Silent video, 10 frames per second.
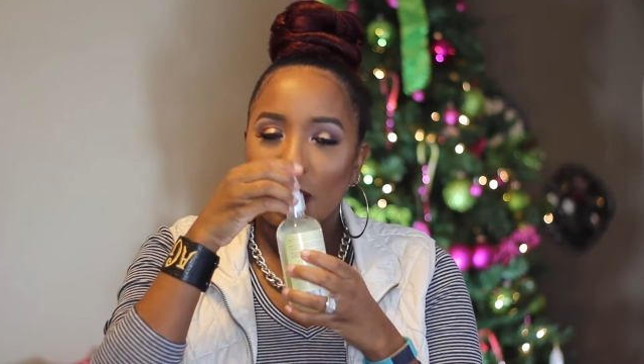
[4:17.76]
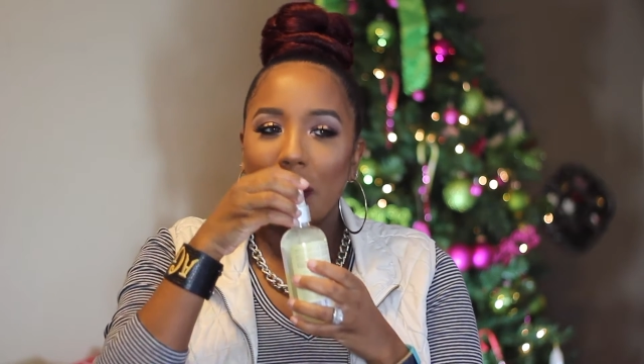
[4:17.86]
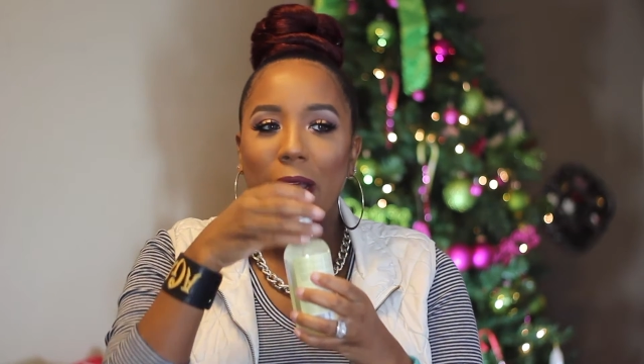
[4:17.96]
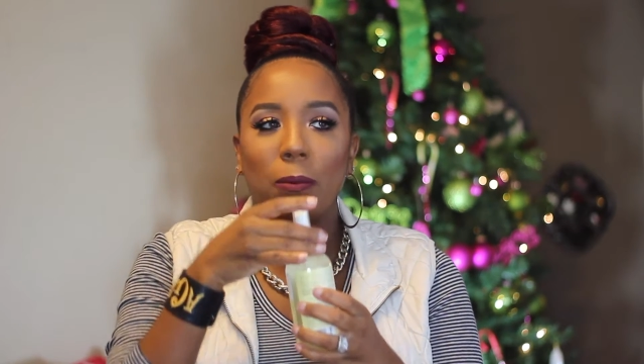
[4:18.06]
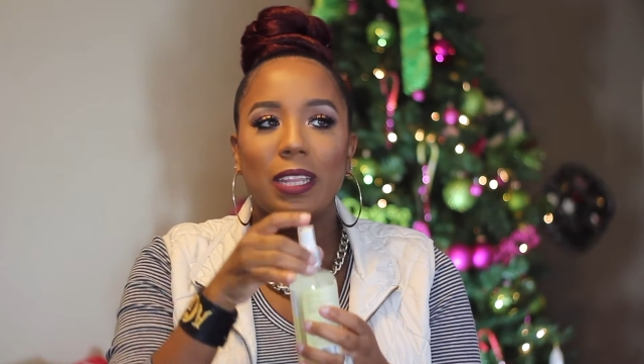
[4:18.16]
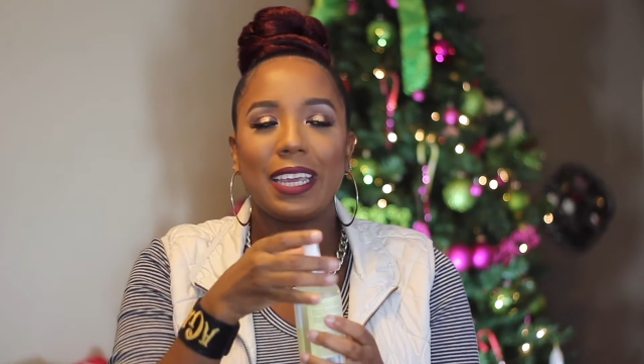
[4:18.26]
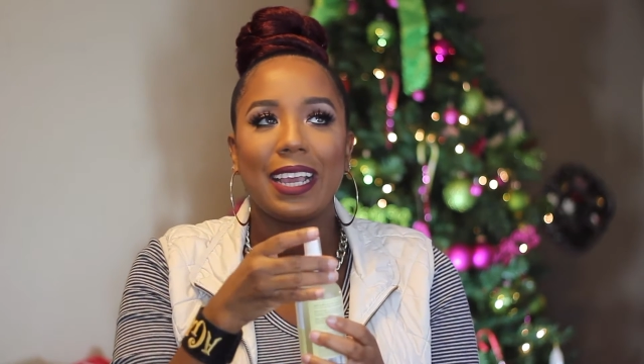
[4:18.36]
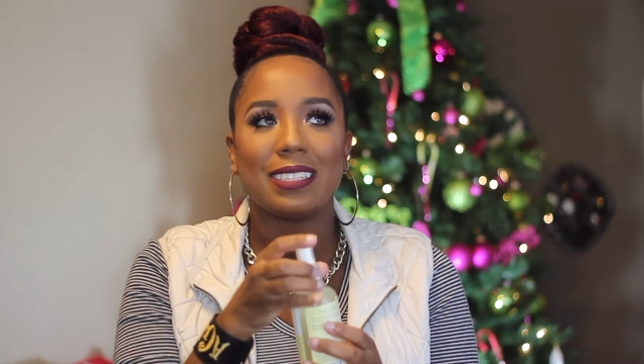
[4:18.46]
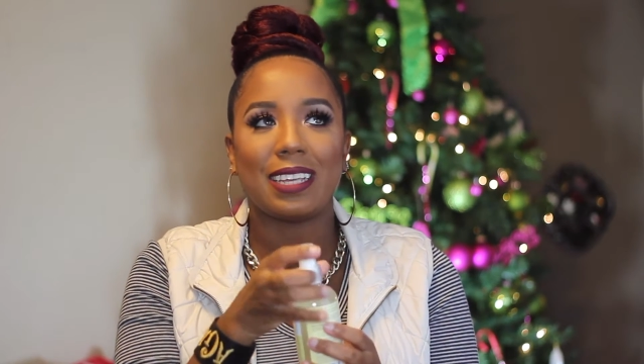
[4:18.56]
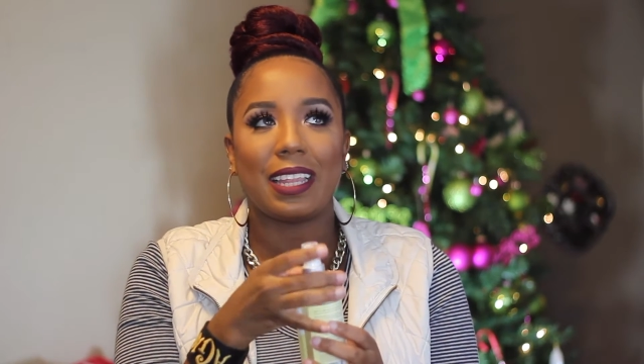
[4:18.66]
But I really
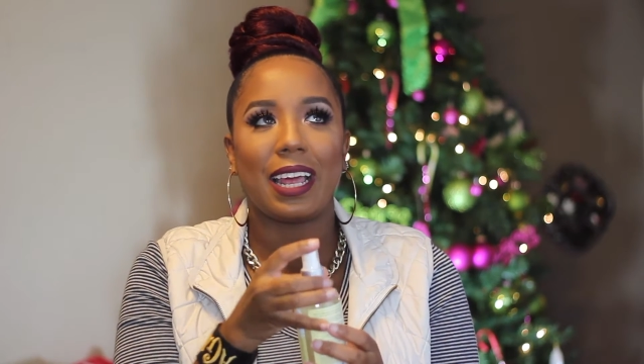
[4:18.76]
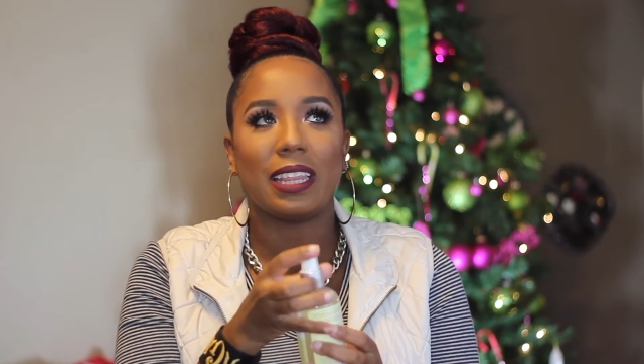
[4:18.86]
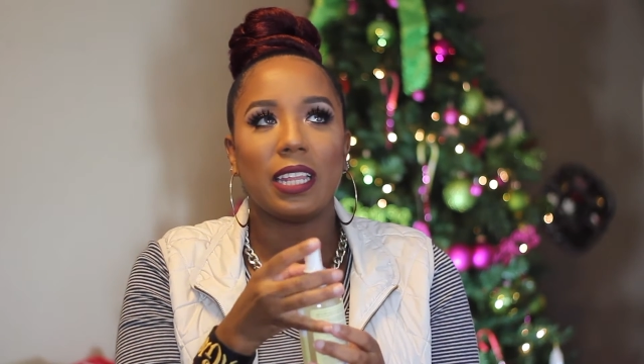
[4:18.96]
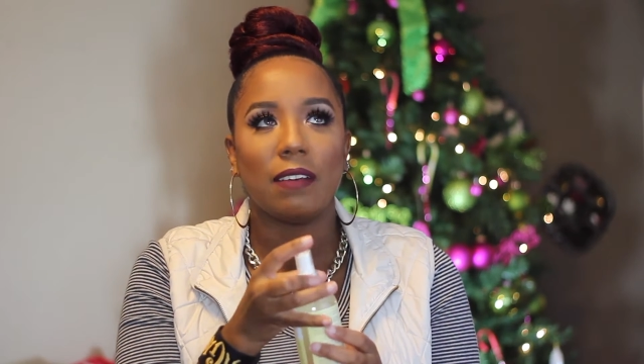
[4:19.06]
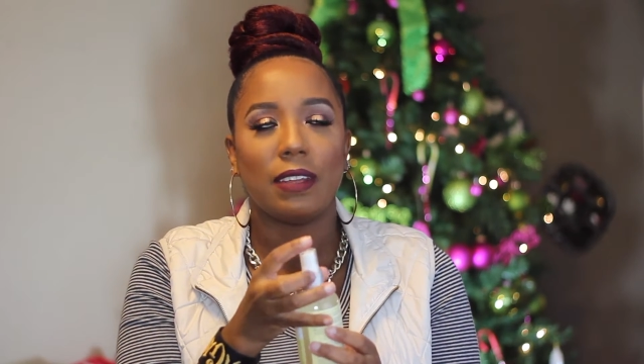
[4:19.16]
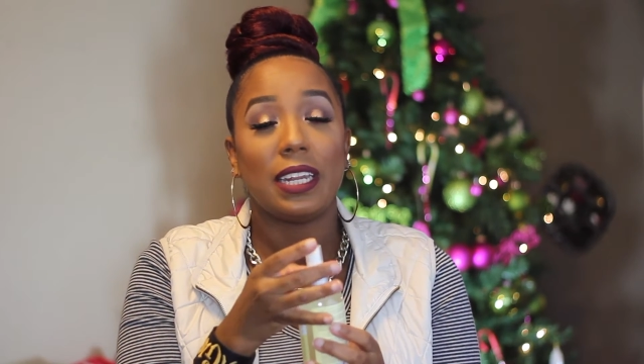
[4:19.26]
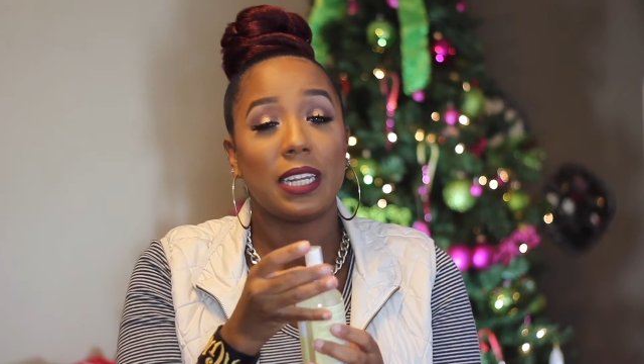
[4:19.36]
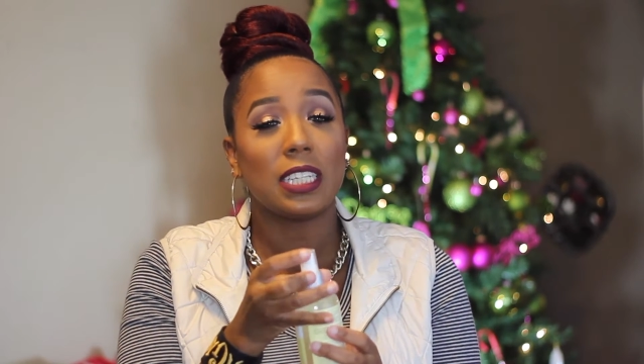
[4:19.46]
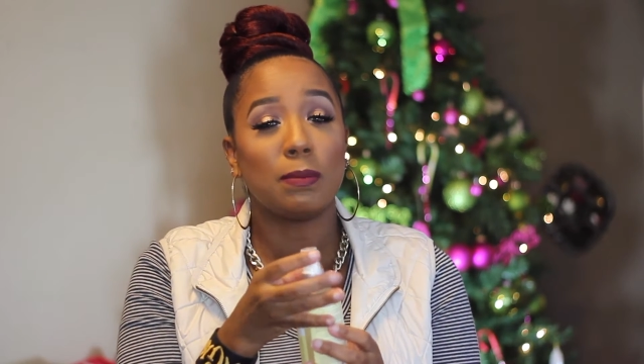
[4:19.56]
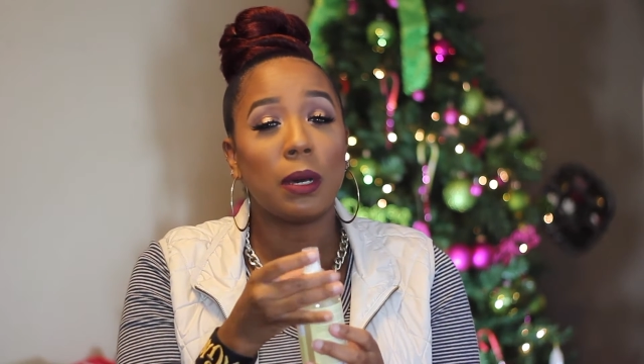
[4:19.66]
can't say that I love it. It
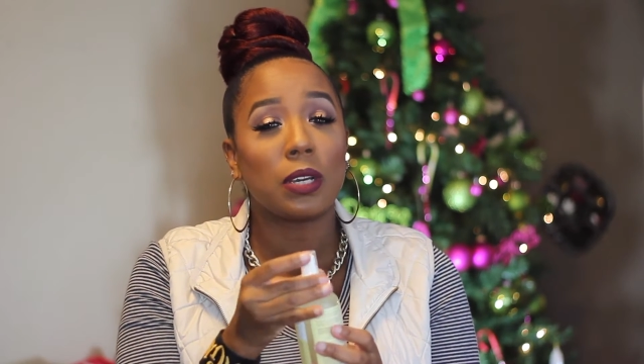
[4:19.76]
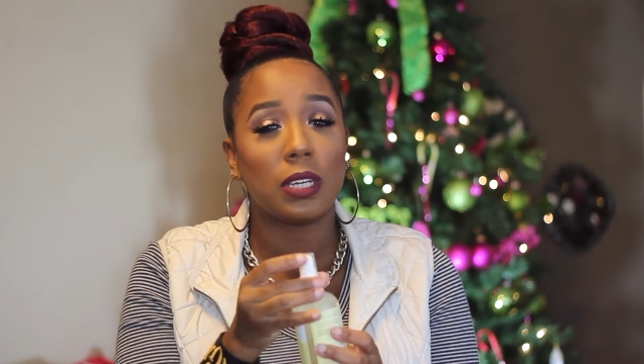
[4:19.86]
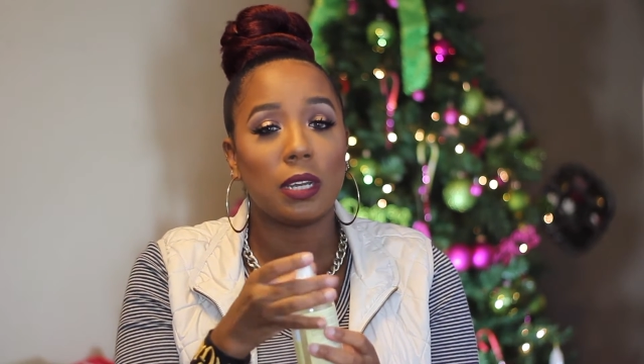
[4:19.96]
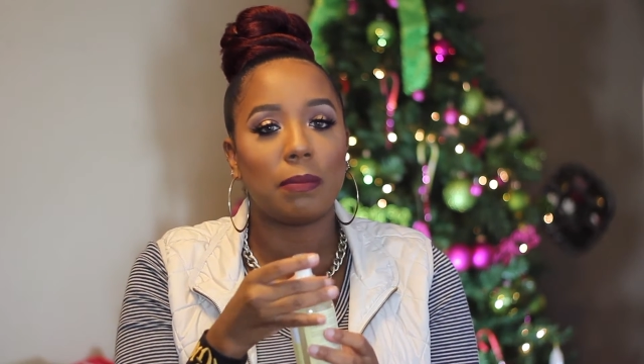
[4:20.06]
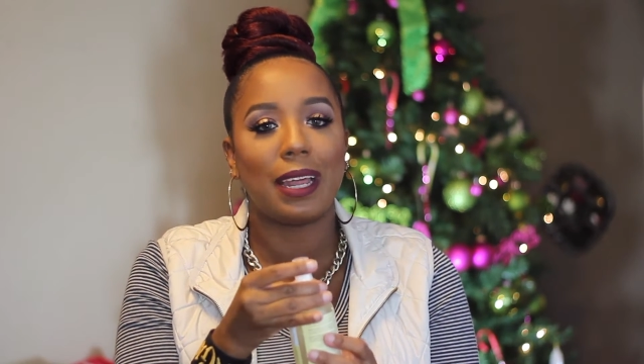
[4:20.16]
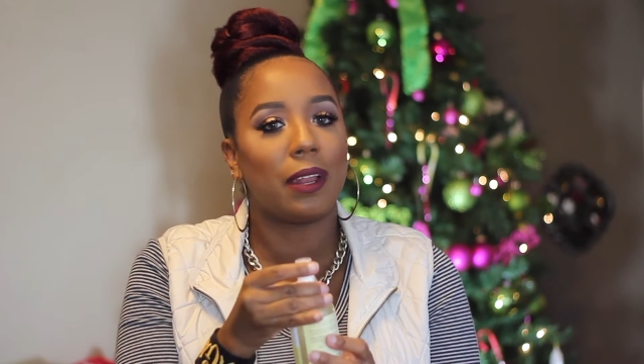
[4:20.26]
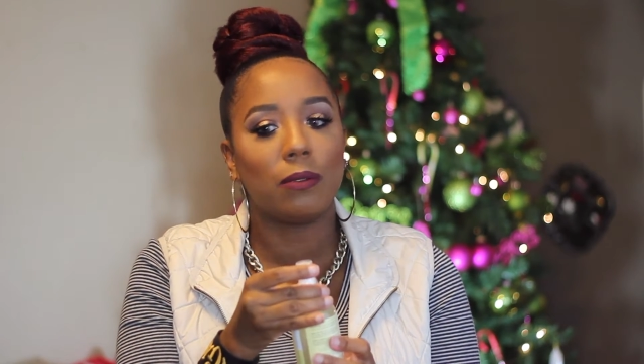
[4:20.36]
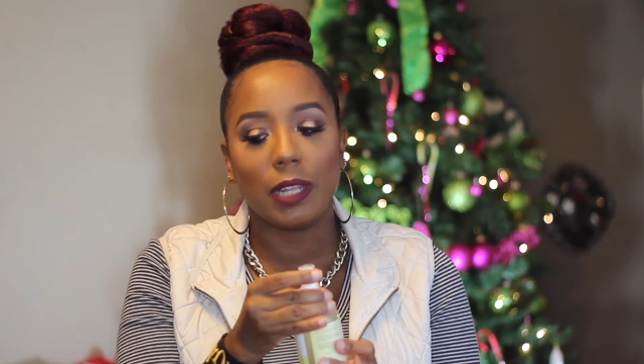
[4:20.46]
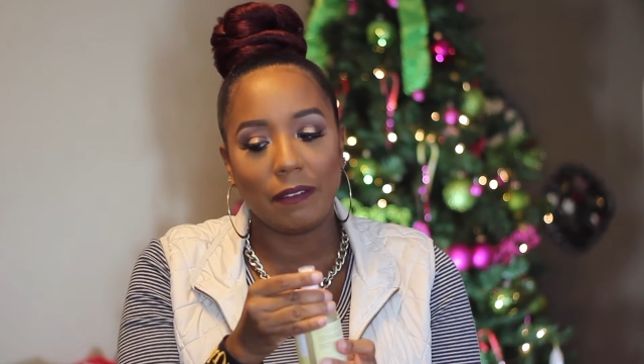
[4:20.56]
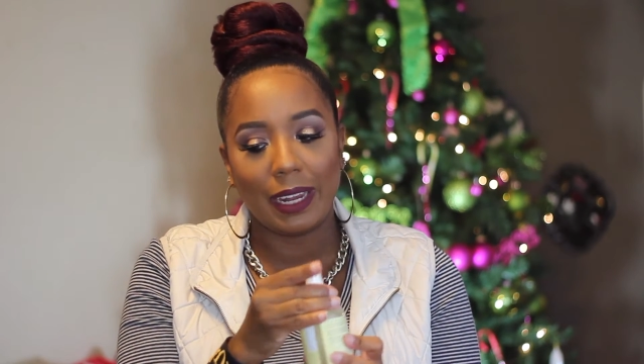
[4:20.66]
does smell good, but I
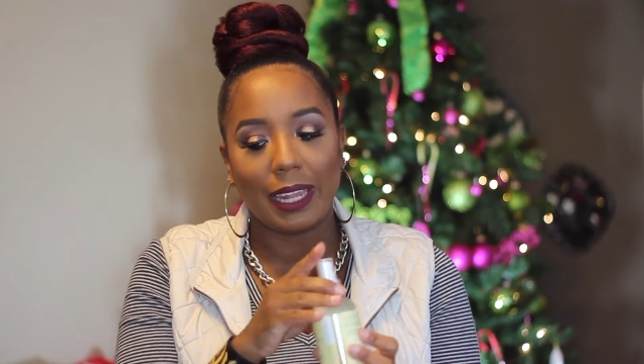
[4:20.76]
don't love it.